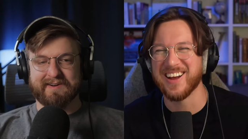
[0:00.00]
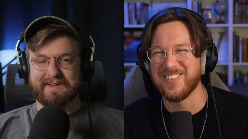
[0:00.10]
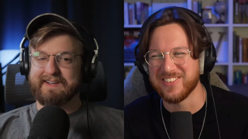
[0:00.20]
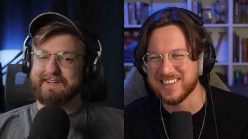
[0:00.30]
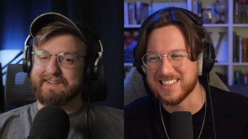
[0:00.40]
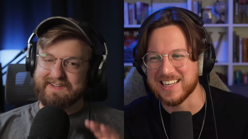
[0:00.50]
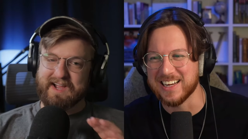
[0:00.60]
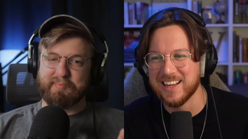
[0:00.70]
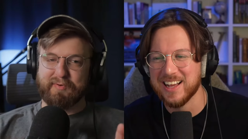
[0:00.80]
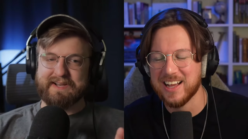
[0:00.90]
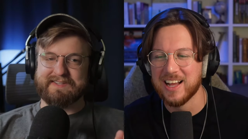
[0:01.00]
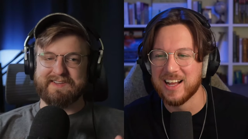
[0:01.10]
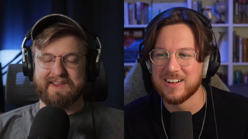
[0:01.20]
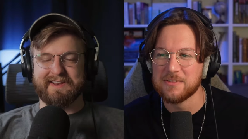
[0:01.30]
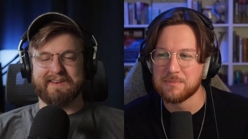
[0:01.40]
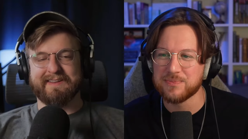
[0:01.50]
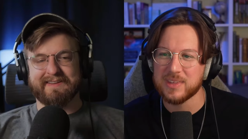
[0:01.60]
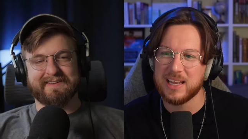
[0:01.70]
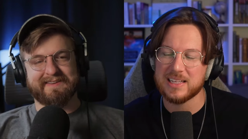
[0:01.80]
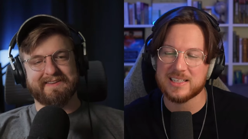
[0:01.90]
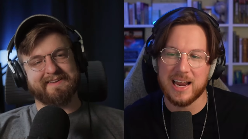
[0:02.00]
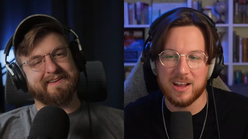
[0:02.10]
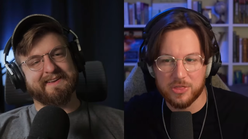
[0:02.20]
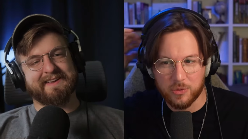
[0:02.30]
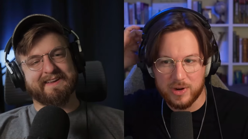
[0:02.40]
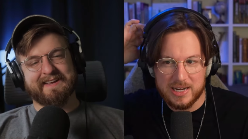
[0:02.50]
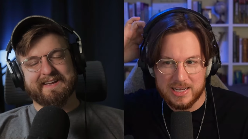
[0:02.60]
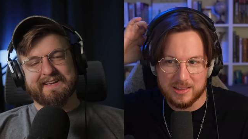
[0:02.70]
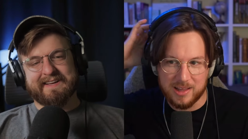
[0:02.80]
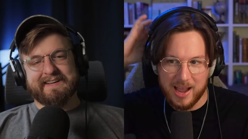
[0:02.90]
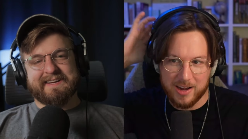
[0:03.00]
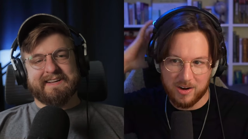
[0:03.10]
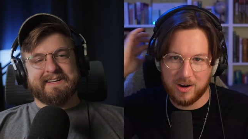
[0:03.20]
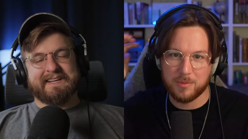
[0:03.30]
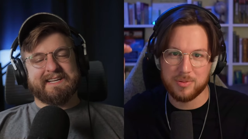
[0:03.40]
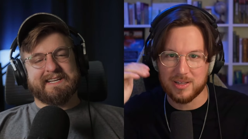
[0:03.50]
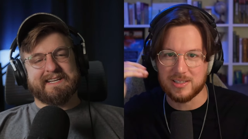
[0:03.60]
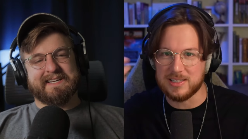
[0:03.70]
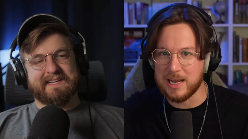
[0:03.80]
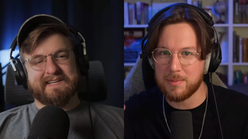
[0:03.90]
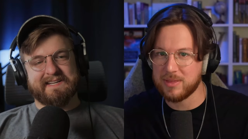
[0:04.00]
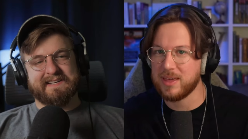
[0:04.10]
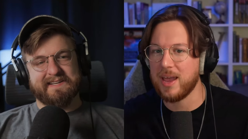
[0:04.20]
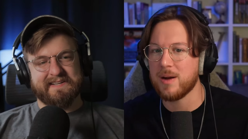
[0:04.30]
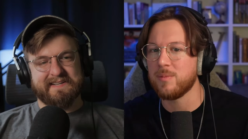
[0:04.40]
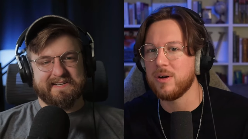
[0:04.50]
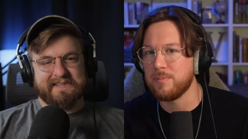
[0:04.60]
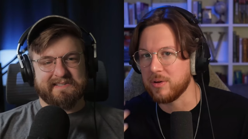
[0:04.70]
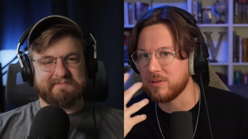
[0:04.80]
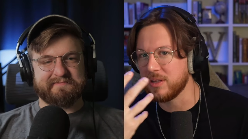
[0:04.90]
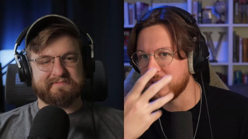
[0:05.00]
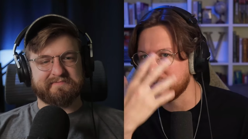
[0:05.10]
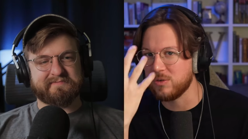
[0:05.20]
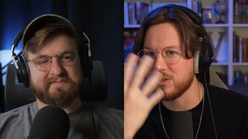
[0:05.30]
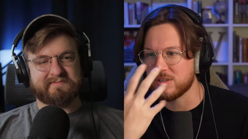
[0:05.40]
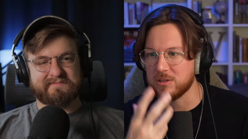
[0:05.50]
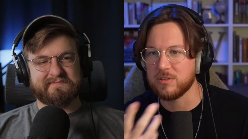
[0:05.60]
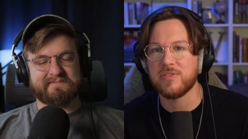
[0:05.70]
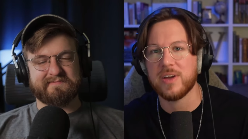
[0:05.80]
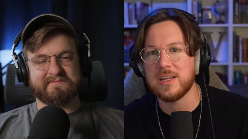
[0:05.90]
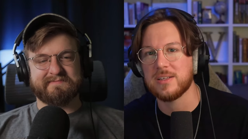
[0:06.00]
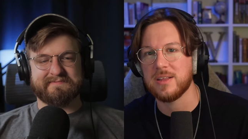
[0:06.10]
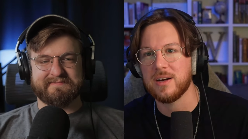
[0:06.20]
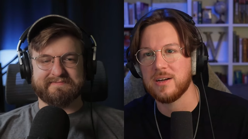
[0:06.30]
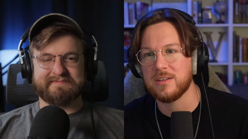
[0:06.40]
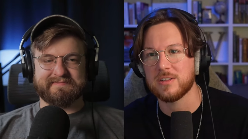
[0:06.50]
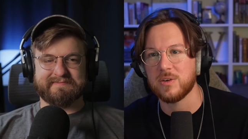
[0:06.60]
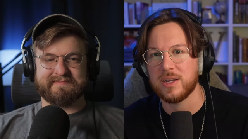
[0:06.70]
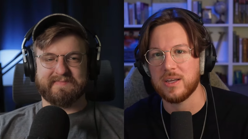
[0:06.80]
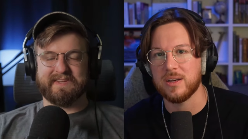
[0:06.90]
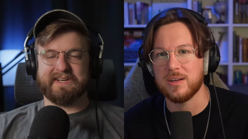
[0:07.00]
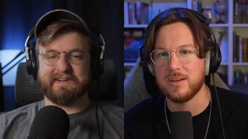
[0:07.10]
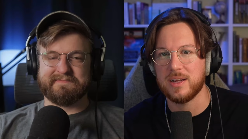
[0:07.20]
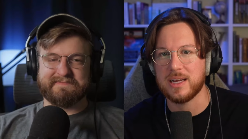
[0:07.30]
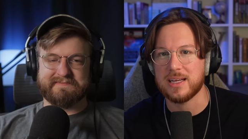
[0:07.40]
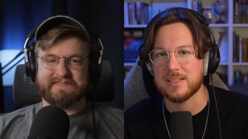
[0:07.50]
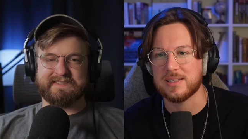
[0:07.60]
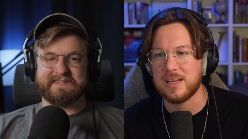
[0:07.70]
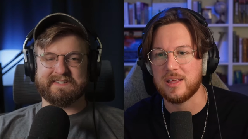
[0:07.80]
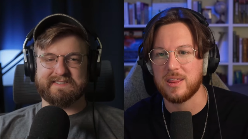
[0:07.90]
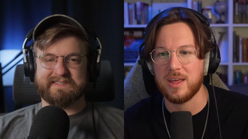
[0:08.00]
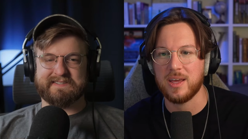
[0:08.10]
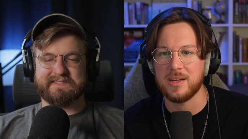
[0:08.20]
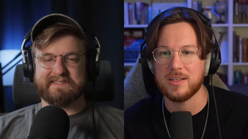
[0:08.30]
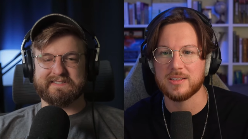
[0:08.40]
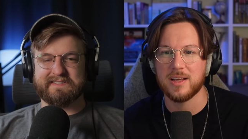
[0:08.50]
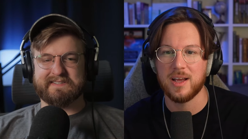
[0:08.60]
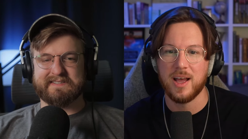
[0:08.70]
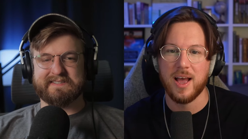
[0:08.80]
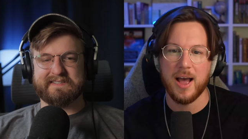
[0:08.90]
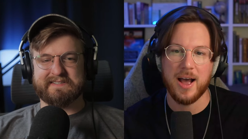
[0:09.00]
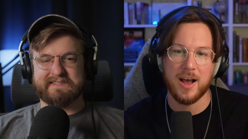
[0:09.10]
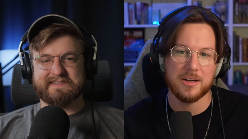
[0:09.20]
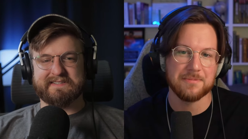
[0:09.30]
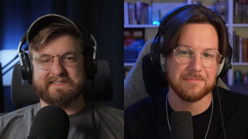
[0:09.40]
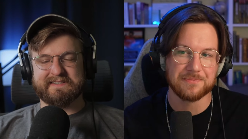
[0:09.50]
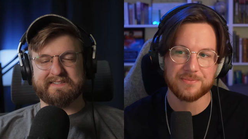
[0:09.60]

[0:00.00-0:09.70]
Speaker 1: preteen. A preteen. It's got a 3D lidar plus depth camera built into its little face there, so it can yeah. it can see things. Um,